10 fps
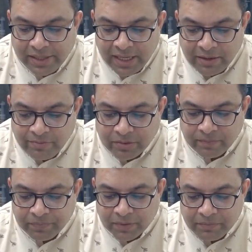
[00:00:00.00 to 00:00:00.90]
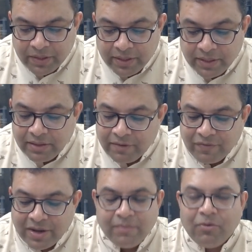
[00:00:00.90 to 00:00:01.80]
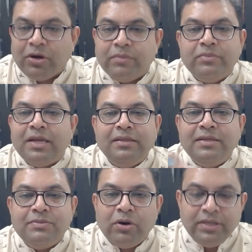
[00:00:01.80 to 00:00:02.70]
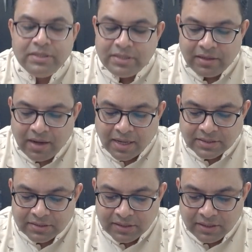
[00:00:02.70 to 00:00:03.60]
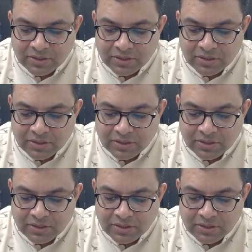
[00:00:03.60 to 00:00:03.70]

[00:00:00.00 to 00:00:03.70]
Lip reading: tamed, bearing their final body, that this body is their last.